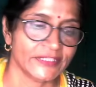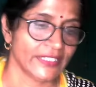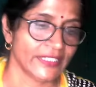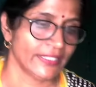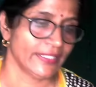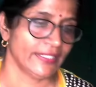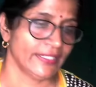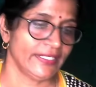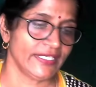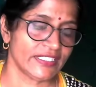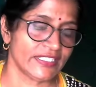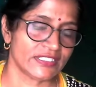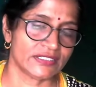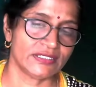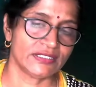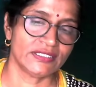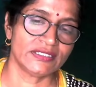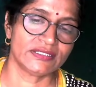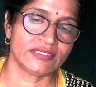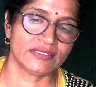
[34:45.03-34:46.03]
Next,
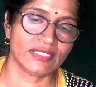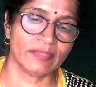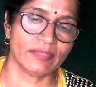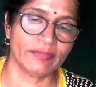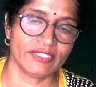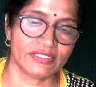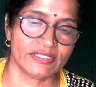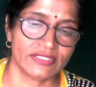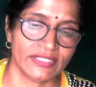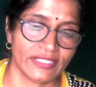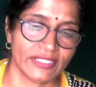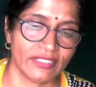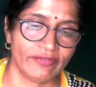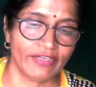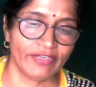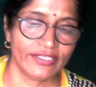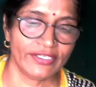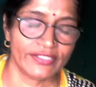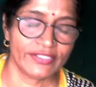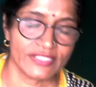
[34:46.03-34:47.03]
this sum is there
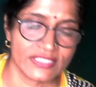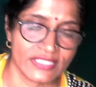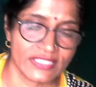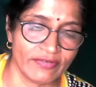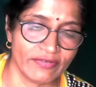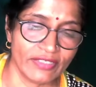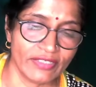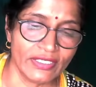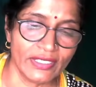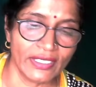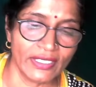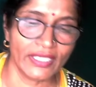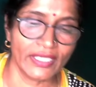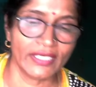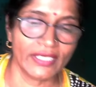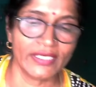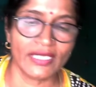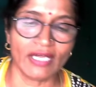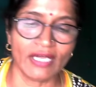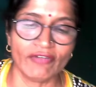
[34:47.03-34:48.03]
where it is given
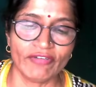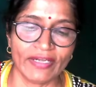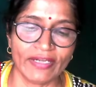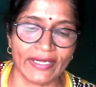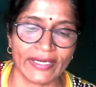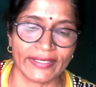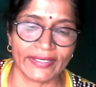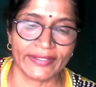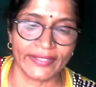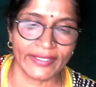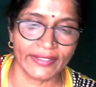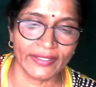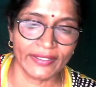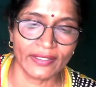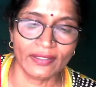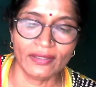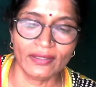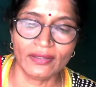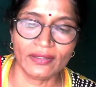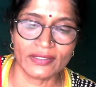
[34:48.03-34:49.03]
area of a
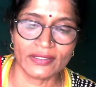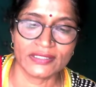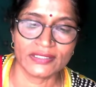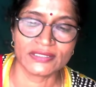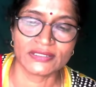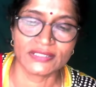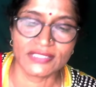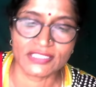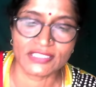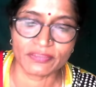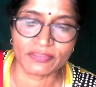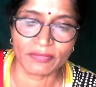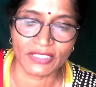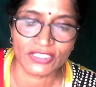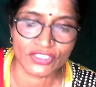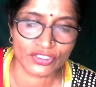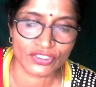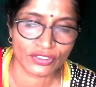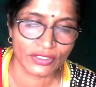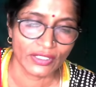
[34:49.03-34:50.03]
rectangle is this
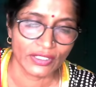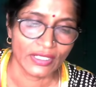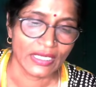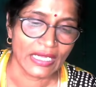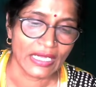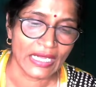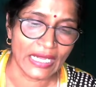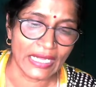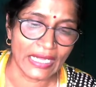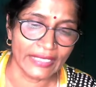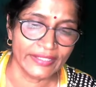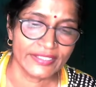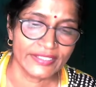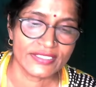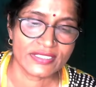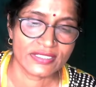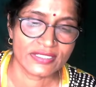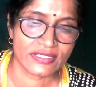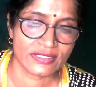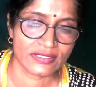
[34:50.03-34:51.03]
much and
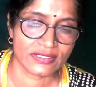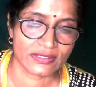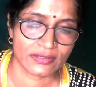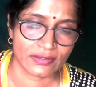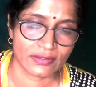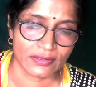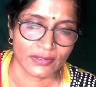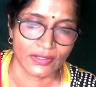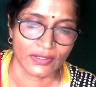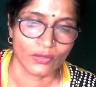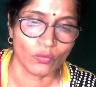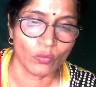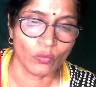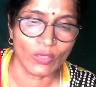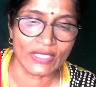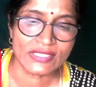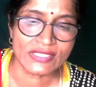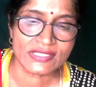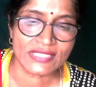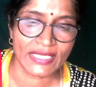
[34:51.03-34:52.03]
its
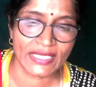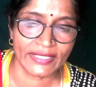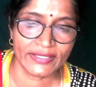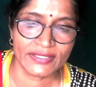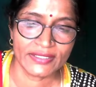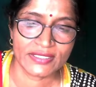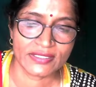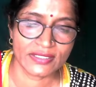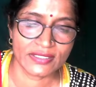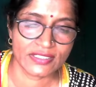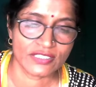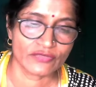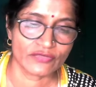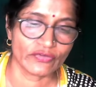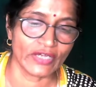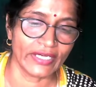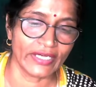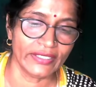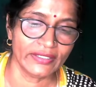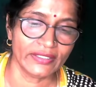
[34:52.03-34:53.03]
one side is this.
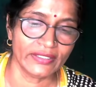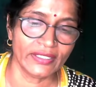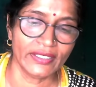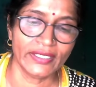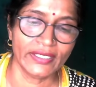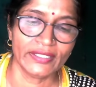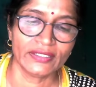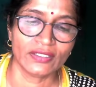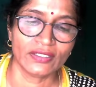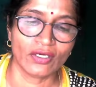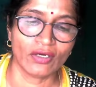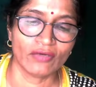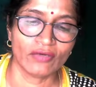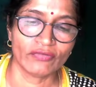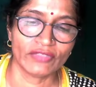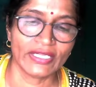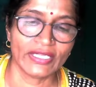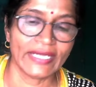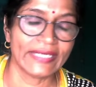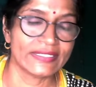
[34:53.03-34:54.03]
Find the length of
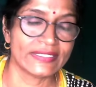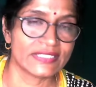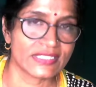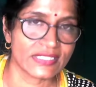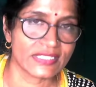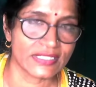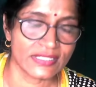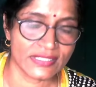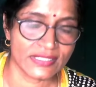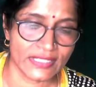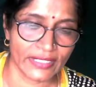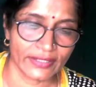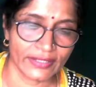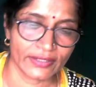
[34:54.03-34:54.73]
the adjacent side.